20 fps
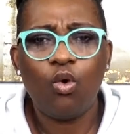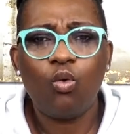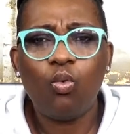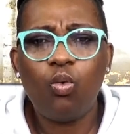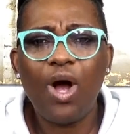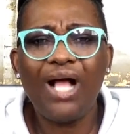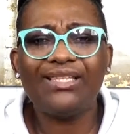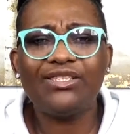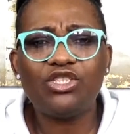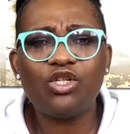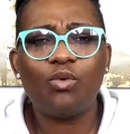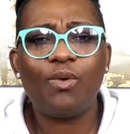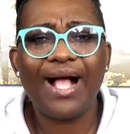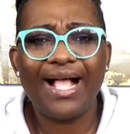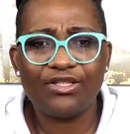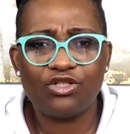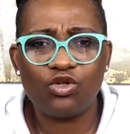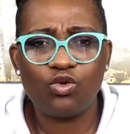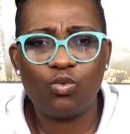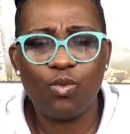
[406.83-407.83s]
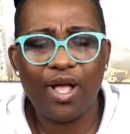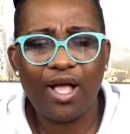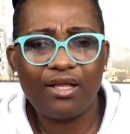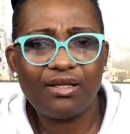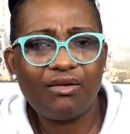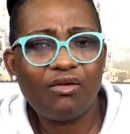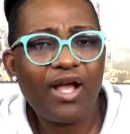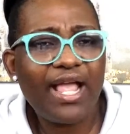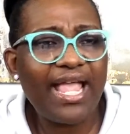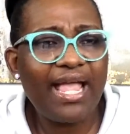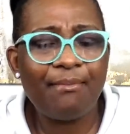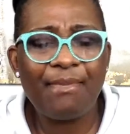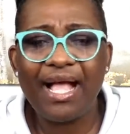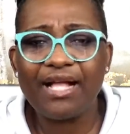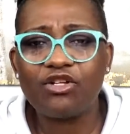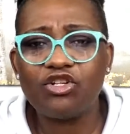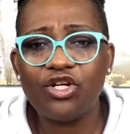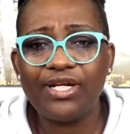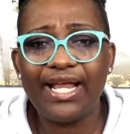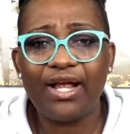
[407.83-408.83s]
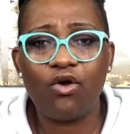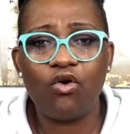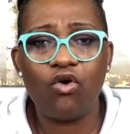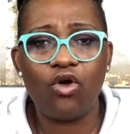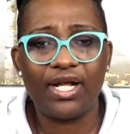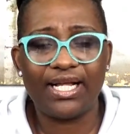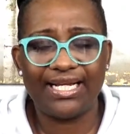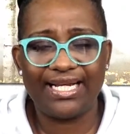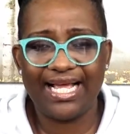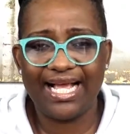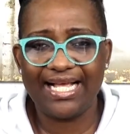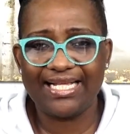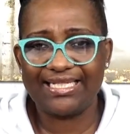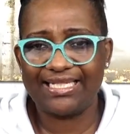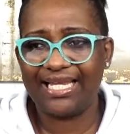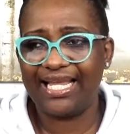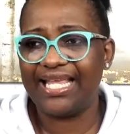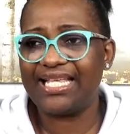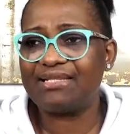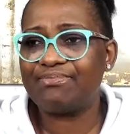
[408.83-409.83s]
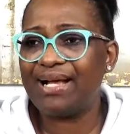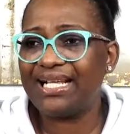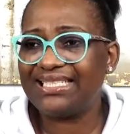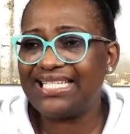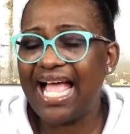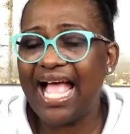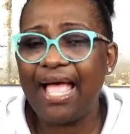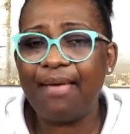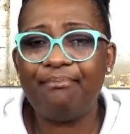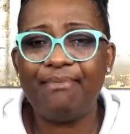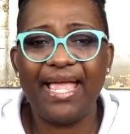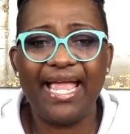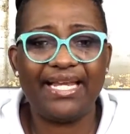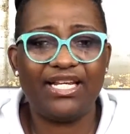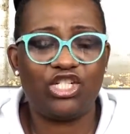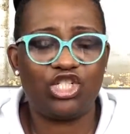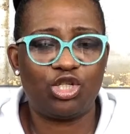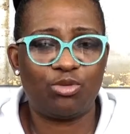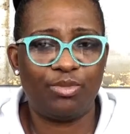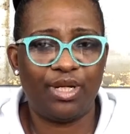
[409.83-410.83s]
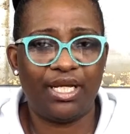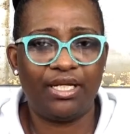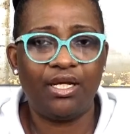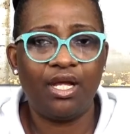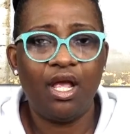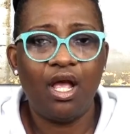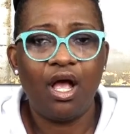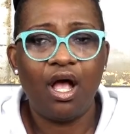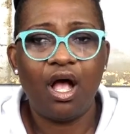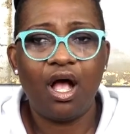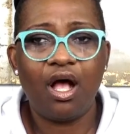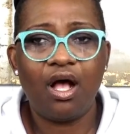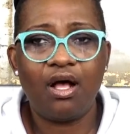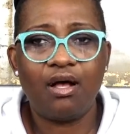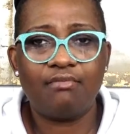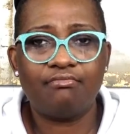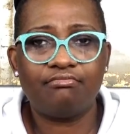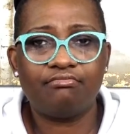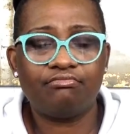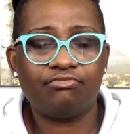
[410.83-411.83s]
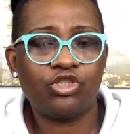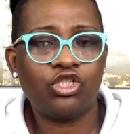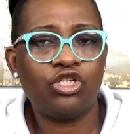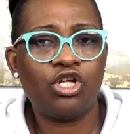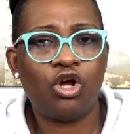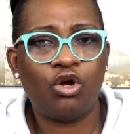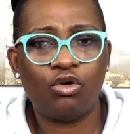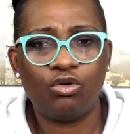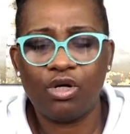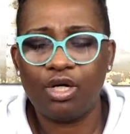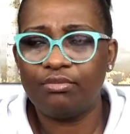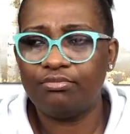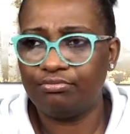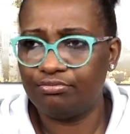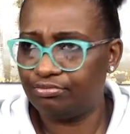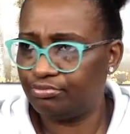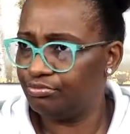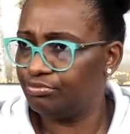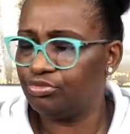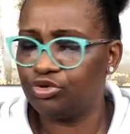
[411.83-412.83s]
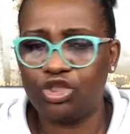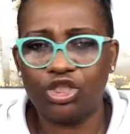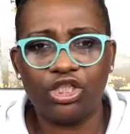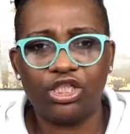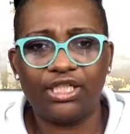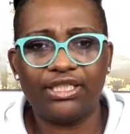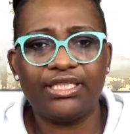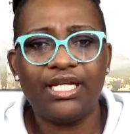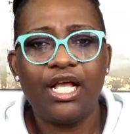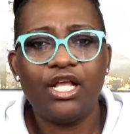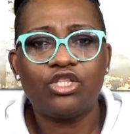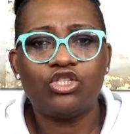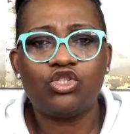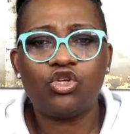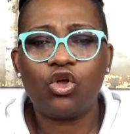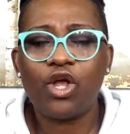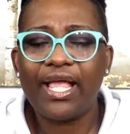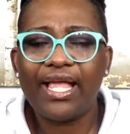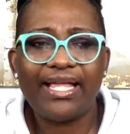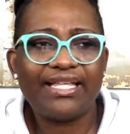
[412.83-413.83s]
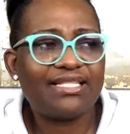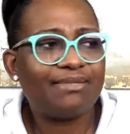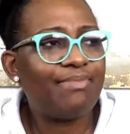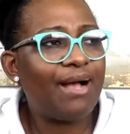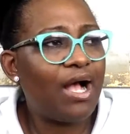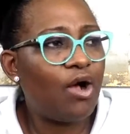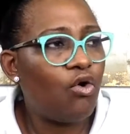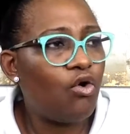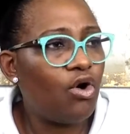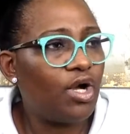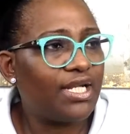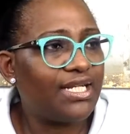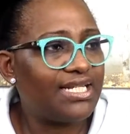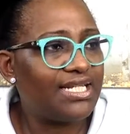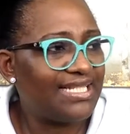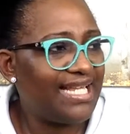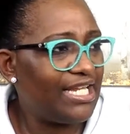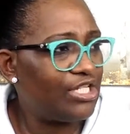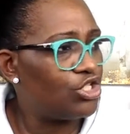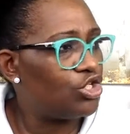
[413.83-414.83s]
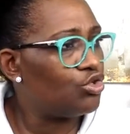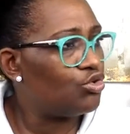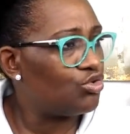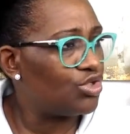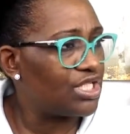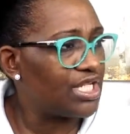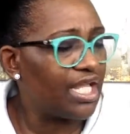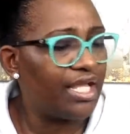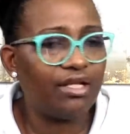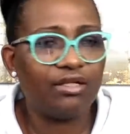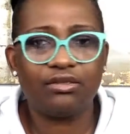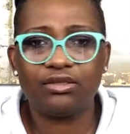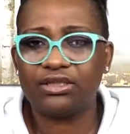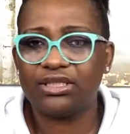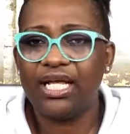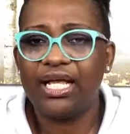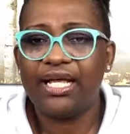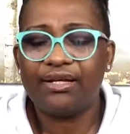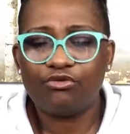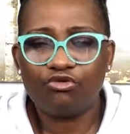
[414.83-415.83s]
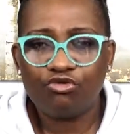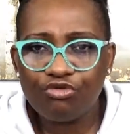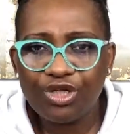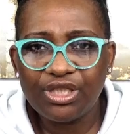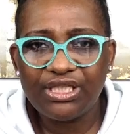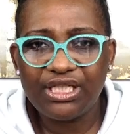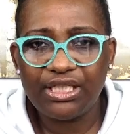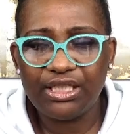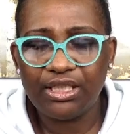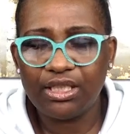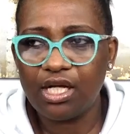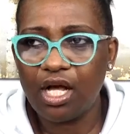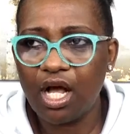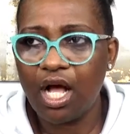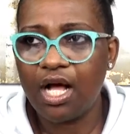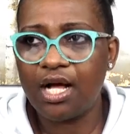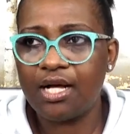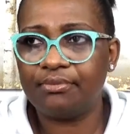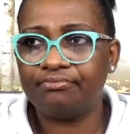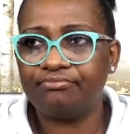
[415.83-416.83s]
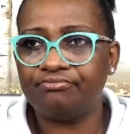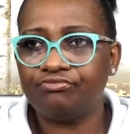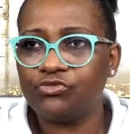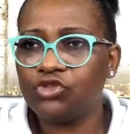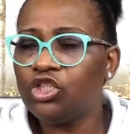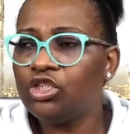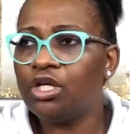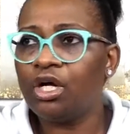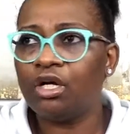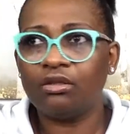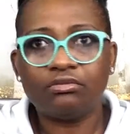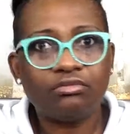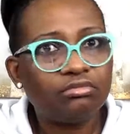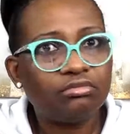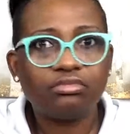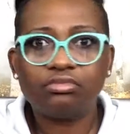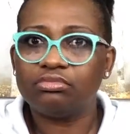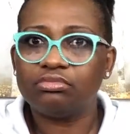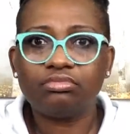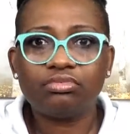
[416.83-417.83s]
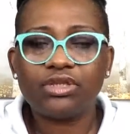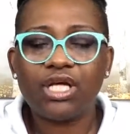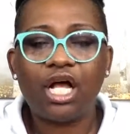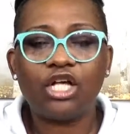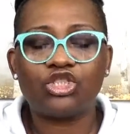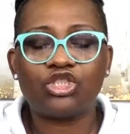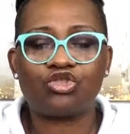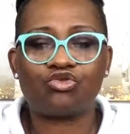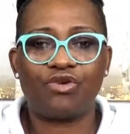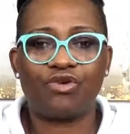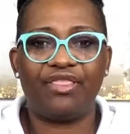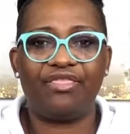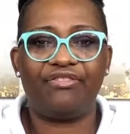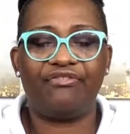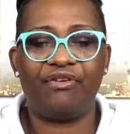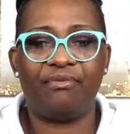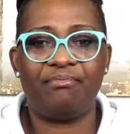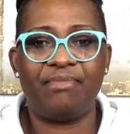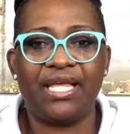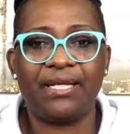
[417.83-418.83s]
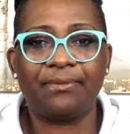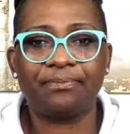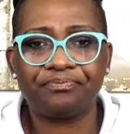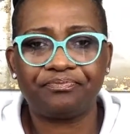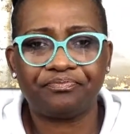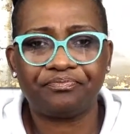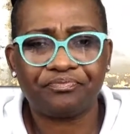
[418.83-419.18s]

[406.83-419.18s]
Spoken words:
What do I do well? Or am I good at organizing? Is my time management, good? Is my organizational skills really, a strength for me?